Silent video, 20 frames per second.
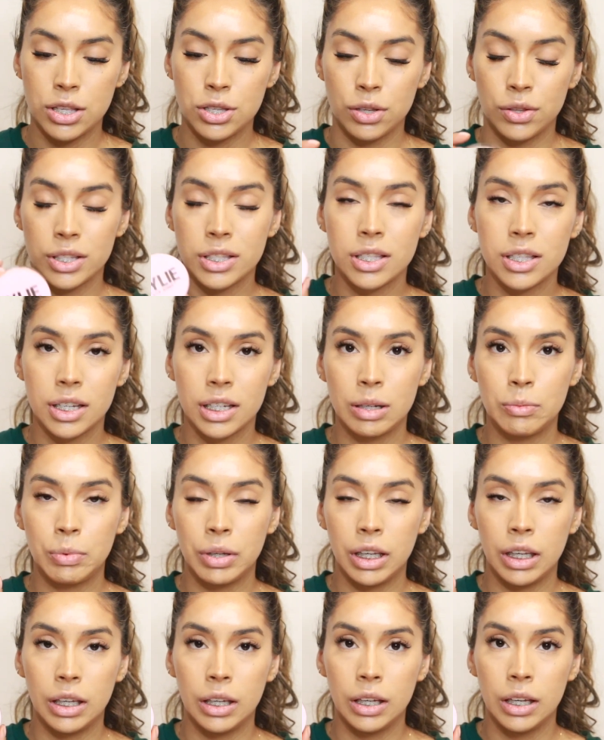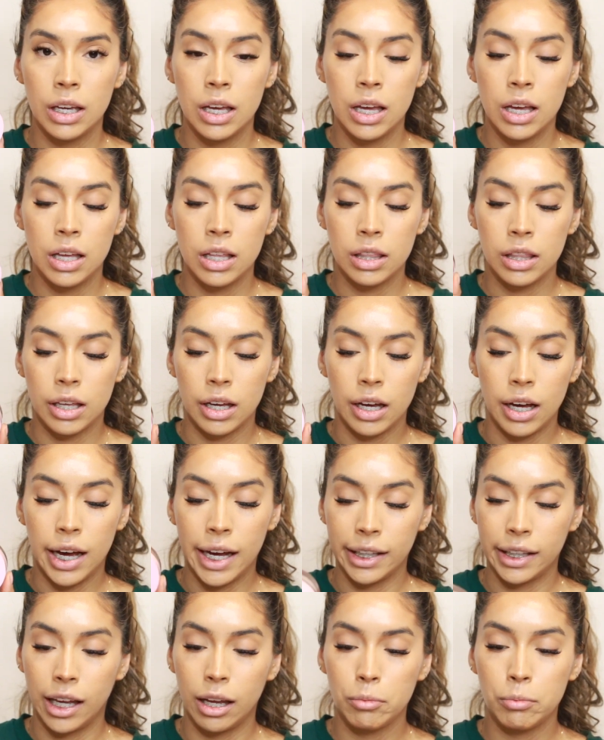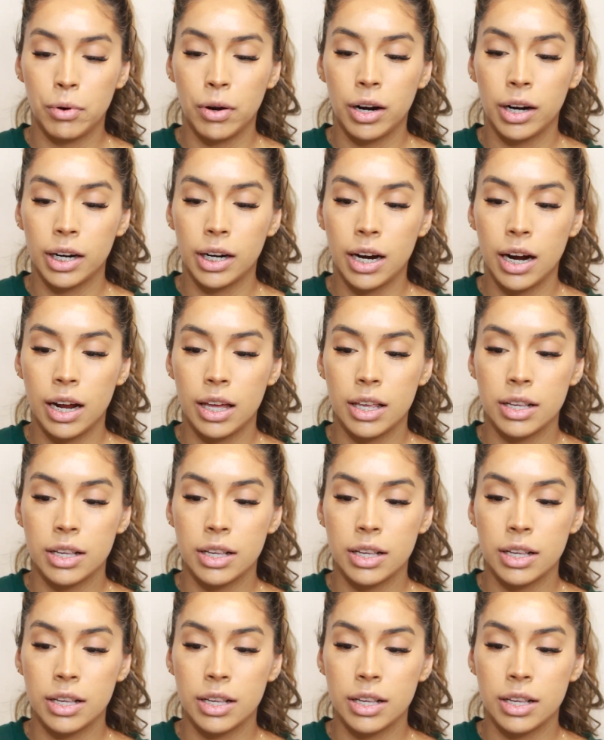So this is going to be the highlight part.